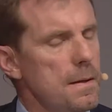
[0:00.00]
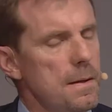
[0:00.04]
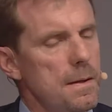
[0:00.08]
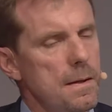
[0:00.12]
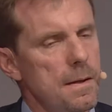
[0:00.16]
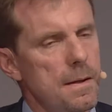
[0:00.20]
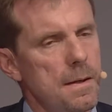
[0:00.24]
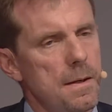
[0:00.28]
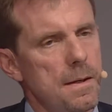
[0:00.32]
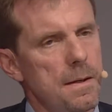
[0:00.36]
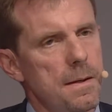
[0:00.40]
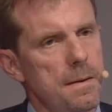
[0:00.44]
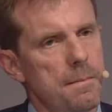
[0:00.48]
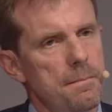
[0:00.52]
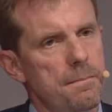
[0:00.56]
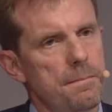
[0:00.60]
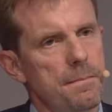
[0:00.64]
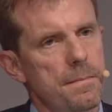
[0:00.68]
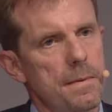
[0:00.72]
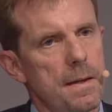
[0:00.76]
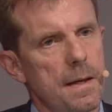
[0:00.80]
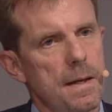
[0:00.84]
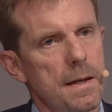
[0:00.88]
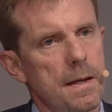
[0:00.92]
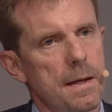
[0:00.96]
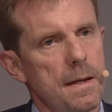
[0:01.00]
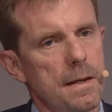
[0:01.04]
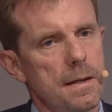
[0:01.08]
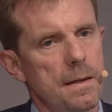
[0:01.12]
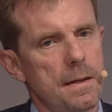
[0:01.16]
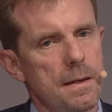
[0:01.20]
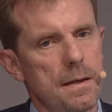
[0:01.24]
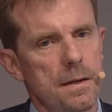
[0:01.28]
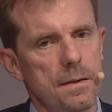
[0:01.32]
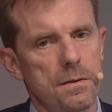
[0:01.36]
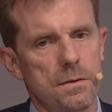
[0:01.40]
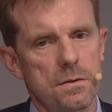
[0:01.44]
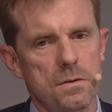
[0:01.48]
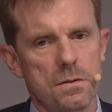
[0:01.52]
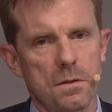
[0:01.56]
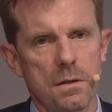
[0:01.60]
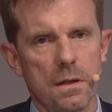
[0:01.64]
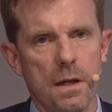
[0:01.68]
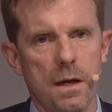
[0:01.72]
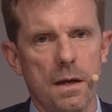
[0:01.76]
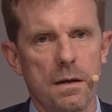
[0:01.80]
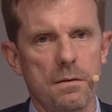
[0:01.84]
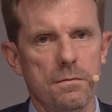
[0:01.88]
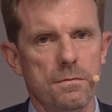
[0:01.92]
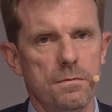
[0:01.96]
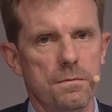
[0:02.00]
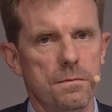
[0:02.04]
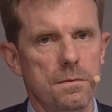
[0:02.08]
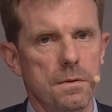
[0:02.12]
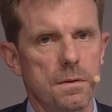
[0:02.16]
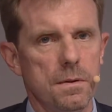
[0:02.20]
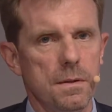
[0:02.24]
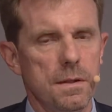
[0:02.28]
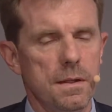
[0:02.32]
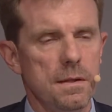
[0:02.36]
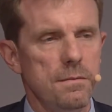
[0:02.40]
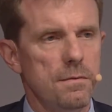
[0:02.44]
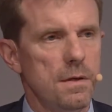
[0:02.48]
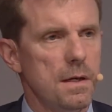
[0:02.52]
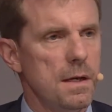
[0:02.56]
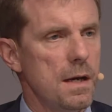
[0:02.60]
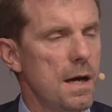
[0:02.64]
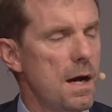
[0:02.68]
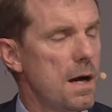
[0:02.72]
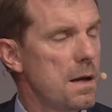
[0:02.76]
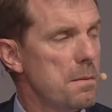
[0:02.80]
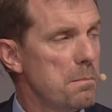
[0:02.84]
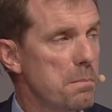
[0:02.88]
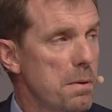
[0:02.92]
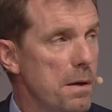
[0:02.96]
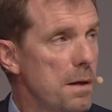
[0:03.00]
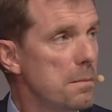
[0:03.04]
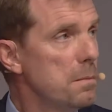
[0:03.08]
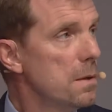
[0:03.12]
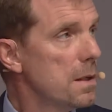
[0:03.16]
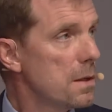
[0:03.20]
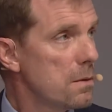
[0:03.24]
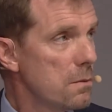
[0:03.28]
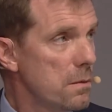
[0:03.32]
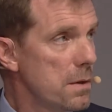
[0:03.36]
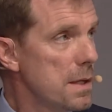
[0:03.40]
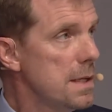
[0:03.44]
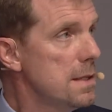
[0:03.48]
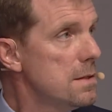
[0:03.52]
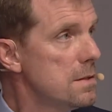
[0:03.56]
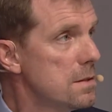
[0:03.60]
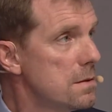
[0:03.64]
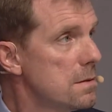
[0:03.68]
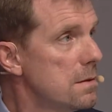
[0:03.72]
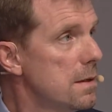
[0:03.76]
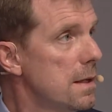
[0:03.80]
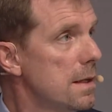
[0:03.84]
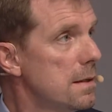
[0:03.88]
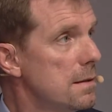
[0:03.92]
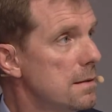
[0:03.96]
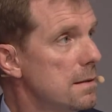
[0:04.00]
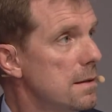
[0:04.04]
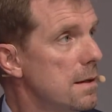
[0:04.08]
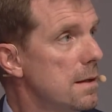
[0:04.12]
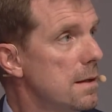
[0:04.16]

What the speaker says: and there's a lot of even non-public REITs that